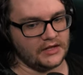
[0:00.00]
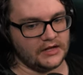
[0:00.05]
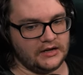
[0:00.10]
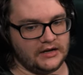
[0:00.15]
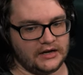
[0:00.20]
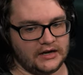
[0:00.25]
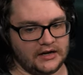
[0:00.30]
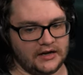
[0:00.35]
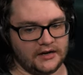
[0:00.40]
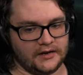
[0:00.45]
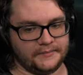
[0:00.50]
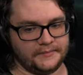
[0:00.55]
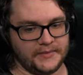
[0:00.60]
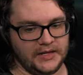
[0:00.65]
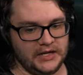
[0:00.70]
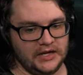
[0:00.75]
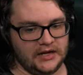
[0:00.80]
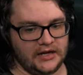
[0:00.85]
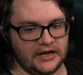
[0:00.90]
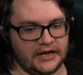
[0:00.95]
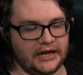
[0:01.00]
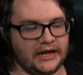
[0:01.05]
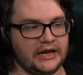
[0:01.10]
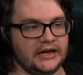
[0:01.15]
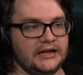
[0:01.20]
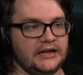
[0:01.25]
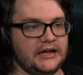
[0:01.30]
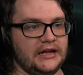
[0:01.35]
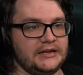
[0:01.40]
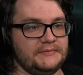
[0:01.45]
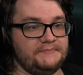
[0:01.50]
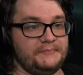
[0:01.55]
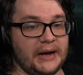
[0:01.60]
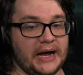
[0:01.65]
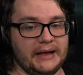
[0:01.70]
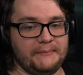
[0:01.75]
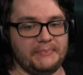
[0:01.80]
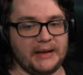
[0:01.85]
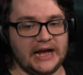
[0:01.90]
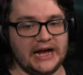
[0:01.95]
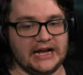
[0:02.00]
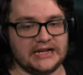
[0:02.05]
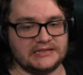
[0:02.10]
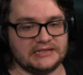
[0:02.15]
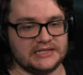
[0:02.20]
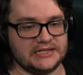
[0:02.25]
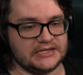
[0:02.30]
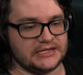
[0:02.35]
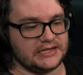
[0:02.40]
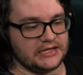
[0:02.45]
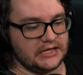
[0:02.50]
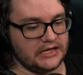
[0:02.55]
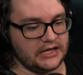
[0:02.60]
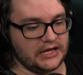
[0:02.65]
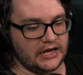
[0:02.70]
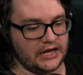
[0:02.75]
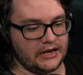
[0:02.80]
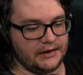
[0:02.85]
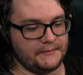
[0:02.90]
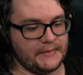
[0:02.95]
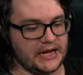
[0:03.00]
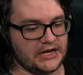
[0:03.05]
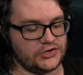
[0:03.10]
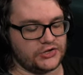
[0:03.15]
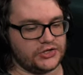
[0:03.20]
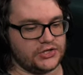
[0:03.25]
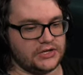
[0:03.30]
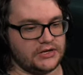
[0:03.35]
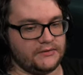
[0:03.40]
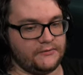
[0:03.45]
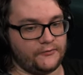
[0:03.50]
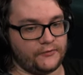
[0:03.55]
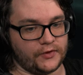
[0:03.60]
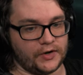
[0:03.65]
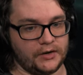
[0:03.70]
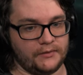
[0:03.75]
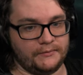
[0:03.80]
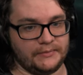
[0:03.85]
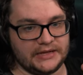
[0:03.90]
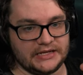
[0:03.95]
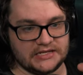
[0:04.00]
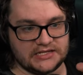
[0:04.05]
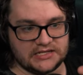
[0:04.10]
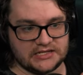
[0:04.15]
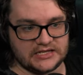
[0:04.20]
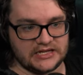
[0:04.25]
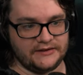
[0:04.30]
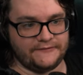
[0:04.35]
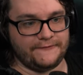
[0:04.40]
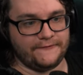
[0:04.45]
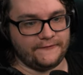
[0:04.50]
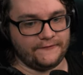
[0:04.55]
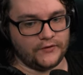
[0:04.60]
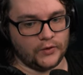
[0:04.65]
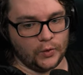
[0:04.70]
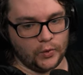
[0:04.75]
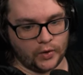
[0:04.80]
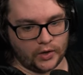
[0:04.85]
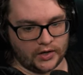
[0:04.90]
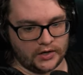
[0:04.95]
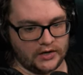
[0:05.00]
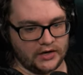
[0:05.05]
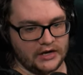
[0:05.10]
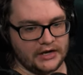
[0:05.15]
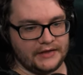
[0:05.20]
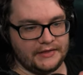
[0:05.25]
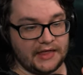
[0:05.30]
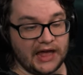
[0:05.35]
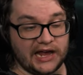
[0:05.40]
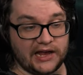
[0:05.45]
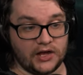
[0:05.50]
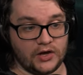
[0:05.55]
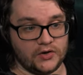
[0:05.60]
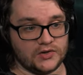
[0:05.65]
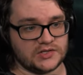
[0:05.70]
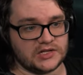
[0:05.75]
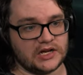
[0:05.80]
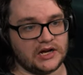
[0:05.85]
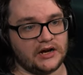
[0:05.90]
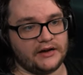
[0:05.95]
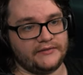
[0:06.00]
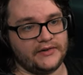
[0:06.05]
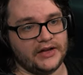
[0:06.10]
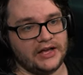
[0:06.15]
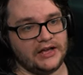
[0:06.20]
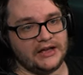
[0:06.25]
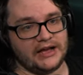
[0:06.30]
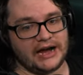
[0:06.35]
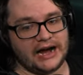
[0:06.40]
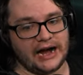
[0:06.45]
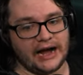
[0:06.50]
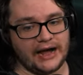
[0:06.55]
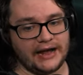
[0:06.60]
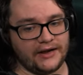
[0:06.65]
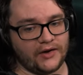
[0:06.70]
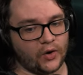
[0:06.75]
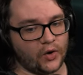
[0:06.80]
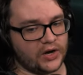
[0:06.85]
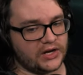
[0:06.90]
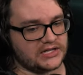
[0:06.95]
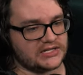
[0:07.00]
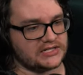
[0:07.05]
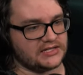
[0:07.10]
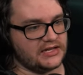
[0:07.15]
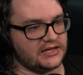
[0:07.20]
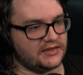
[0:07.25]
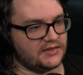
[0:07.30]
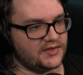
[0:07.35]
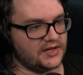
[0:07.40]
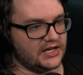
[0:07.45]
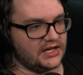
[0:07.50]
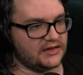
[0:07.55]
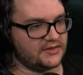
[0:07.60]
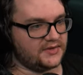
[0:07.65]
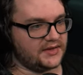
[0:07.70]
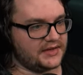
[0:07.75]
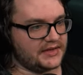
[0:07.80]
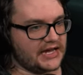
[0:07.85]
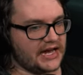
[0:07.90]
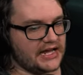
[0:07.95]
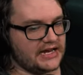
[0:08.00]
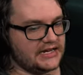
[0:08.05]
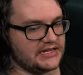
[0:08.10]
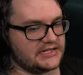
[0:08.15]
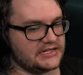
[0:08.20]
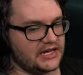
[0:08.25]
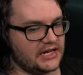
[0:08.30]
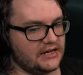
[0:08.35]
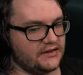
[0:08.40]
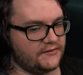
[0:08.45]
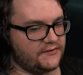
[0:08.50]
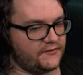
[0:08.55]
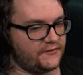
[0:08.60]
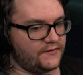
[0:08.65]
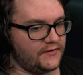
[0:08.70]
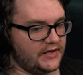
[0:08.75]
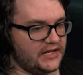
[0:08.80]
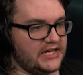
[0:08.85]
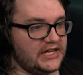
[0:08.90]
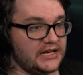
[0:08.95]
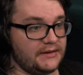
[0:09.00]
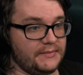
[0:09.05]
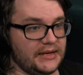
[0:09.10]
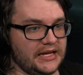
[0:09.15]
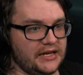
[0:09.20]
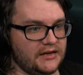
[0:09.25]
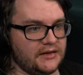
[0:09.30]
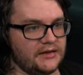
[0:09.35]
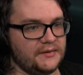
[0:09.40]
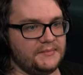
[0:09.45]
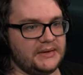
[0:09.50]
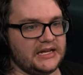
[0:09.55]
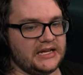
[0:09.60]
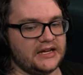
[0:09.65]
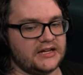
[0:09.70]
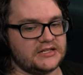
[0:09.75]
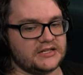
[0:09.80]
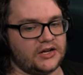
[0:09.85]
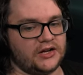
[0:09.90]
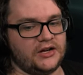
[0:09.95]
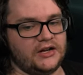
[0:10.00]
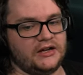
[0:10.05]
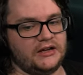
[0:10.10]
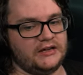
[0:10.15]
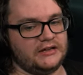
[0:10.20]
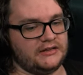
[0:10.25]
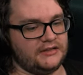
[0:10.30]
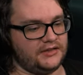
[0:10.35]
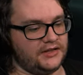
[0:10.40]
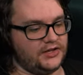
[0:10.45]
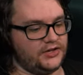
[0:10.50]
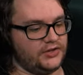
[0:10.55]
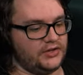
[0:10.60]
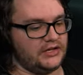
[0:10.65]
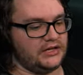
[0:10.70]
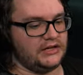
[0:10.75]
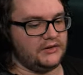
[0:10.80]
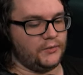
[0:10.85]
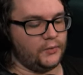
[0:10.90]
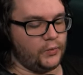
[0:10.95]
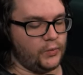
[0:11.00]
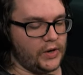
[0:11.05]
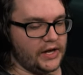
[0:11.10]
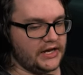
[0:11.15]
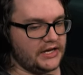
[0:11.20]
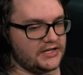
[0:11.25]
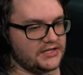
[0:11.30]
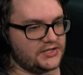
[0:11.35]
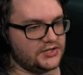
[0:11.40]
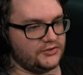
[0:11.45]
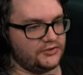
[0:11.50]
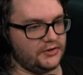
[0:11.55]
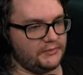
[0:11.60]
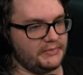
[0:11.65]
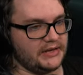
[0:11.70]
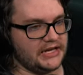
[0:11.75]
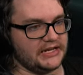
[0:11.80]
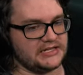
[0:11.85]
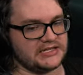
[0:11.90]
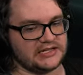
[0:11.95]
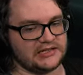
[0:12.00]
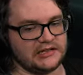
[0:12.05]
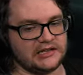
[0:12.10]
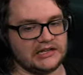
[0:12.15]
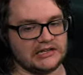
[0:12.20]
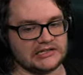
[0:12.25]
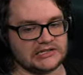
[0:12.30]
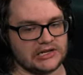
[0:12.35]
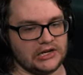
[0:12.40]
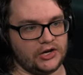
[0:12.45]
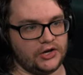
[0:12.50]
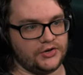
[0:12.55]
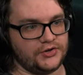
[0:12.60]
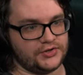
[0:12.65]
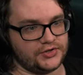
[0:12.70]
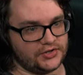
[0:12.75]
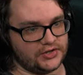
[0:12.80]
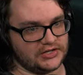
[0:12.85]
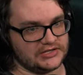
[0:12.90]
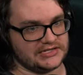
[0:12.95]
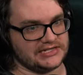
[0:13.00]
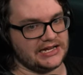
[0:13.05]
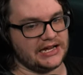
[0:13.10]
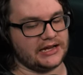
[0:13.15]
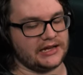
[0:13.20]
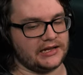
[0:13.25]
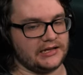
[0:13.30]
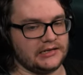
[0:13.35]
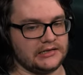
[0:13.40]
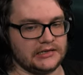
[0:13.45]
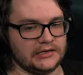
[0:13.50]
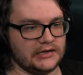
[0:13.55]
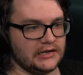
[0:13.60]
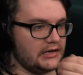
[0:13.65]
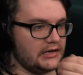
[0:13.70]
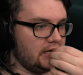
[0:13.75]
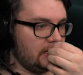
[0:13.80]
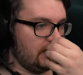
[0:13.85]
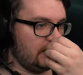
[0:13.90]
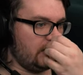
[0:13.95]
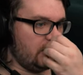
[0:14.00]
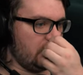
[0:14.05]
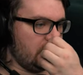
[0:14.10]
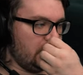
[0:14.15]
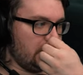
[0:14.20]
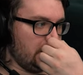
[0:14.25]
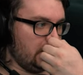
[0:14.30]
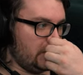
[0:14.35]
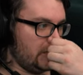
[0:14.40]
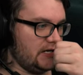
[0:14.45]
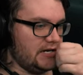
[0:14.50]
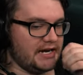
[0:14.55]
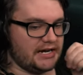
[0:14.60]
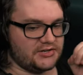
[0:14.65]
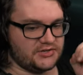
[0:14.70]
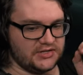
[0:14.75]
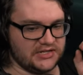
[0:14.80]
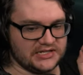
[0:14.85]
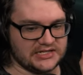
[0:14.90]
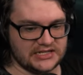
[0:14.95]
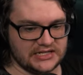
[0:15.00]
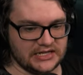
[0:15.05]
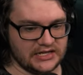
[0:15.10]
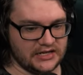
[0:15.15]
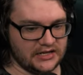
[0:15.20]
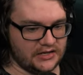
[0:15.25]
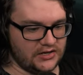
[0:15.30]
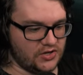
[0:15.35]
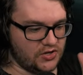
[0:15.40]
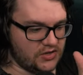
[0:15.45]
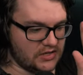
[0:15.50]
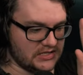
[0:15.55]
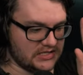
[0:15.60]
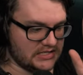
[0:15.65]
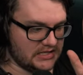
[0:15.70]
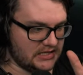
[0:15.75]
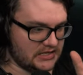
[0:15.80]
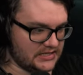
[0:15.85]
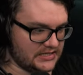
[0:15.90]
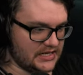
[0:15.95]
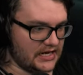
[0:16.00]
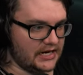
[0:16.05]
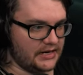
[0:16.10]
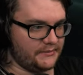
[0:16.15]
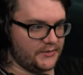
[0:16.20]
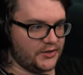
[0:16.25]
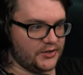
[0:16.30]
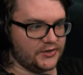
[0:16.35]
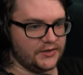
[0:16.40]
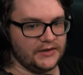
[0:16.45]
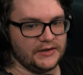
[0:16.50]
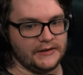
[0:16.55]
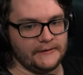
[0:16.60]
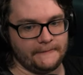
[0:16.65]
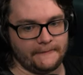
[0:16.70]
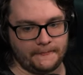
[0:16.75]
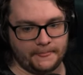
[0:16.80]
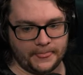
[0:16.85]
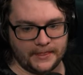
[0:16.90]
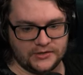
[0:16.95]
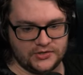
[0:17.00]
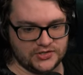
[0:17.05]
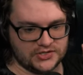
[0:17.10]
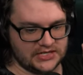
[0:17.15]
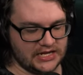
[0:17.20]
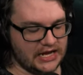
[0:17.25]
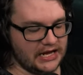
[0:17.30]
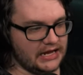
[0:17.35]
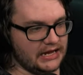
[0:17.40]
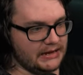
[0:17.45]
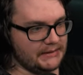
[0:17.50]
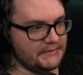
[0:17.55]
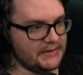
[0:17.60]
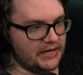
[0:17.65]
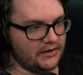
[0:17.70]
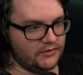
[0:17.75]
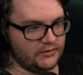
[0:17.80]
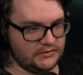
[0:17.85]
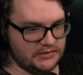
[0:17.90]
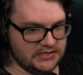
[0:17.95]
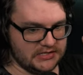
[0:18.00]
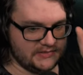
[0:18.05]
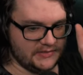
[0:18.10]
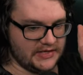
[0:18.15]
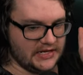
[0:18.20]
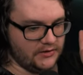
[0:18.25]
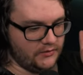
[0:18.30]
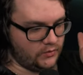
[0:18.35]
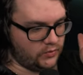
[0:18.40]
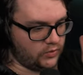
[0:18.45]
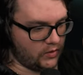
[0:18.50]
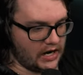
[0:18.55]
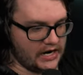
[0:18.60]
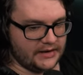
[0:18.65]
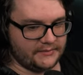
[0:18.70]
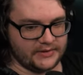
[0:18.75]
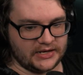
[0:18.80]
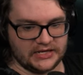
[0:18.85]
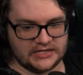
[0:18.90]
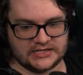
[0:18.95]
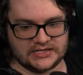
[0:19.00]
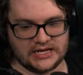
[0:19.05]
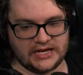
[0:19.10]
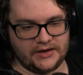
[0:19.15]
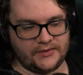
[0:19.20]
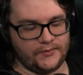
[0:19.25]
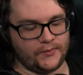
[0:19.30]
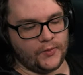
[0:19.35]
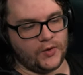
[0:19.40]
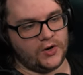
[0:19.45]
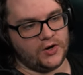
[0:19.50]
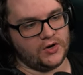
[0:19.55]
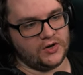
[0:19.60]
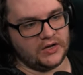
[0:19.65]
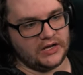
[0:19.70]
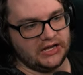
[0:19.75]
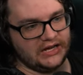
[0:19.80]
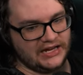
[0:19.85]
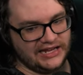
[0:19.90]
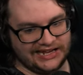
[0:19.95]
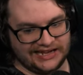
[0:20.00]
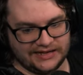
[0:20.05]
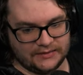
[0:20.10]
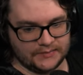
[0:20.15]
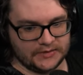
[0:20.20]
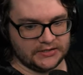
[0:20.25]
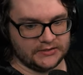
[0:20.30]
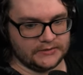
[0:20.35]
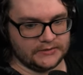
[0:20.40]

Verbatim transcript: Um, and it bypasses the animation from the C4 that goes off. I honestly think that that is a f- gimme because uh, literally wait until it basically gets under a second. You, you can actually see it. You can see the timer. Just aim. Uh, just get right up against that wall and aim.